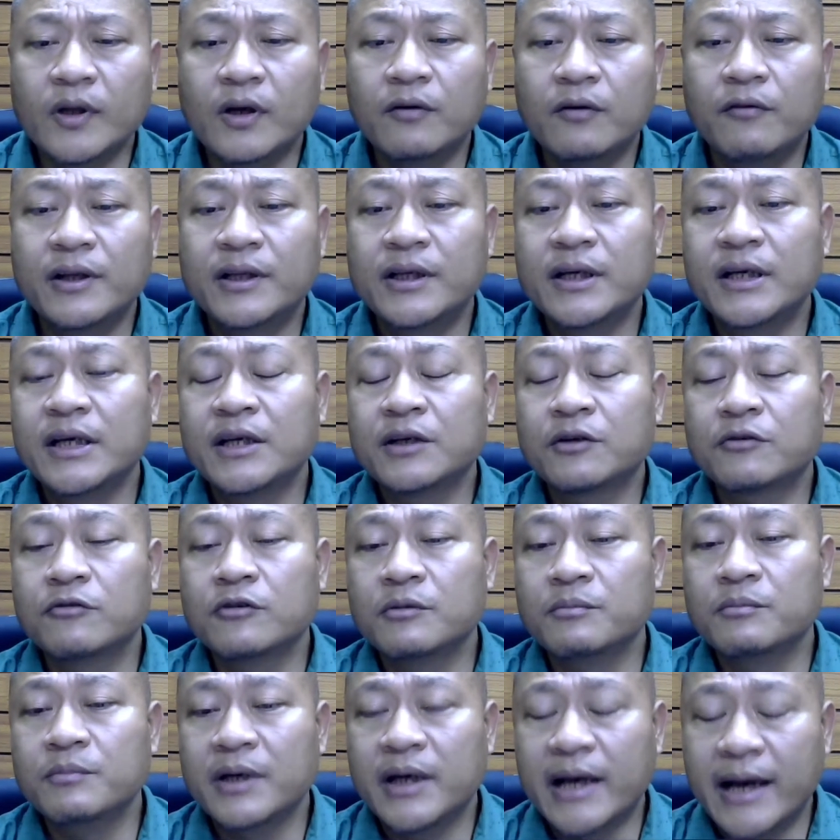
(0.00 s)
whether it
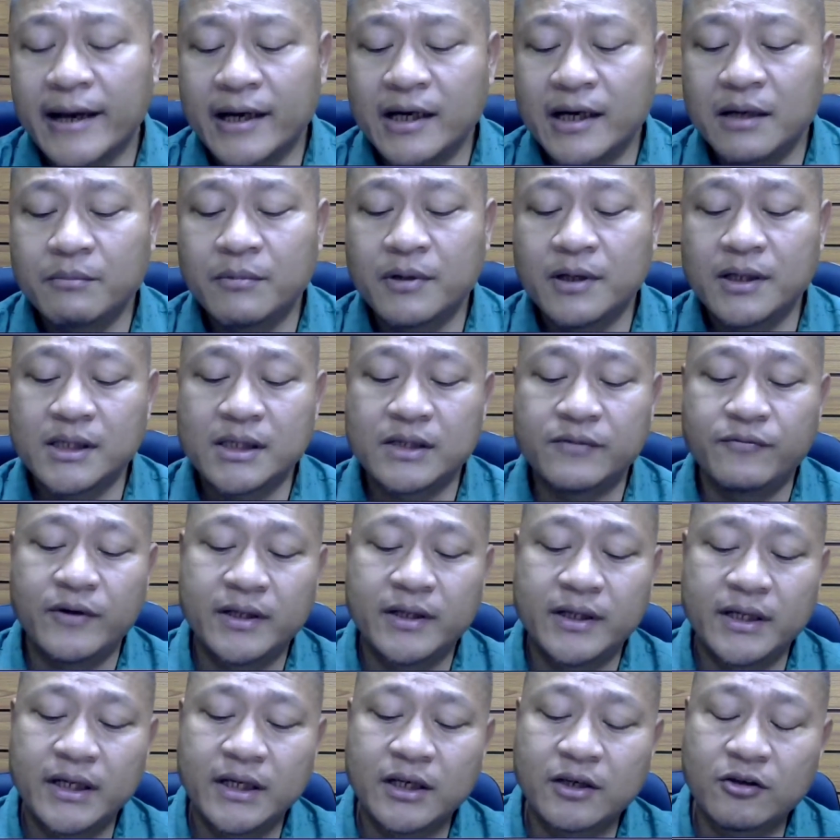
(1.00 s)
could be animals,
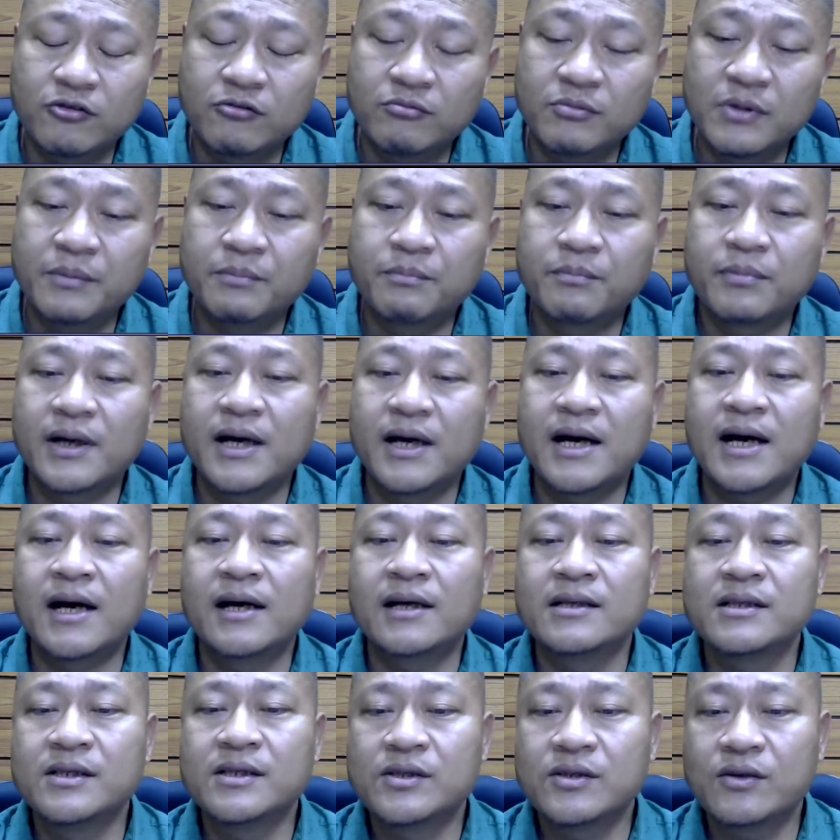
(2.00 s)
whether it could be
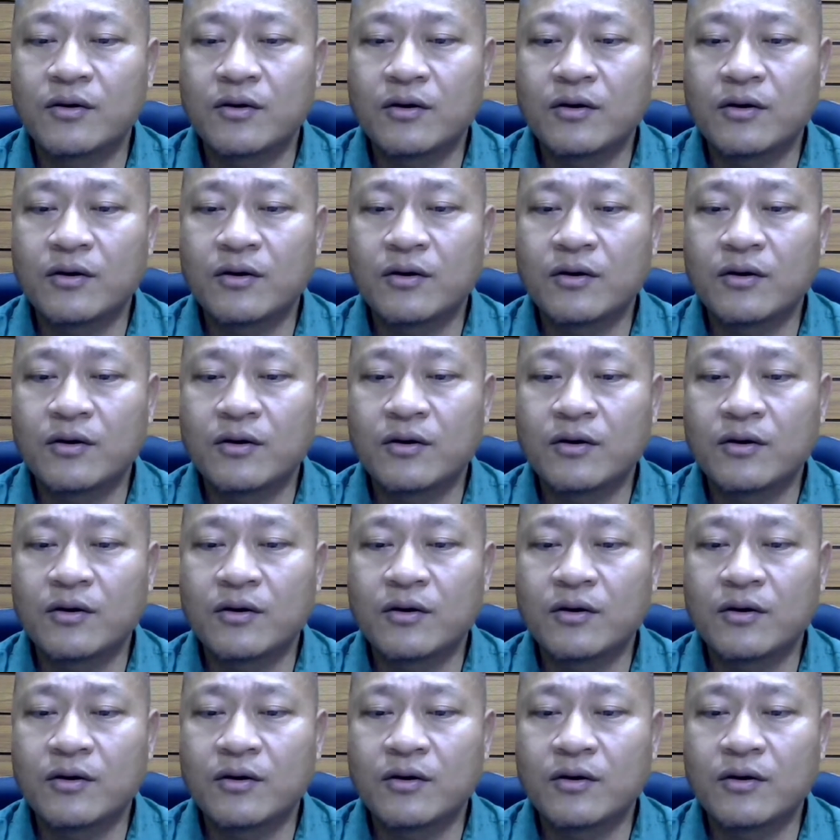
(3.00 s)
plants,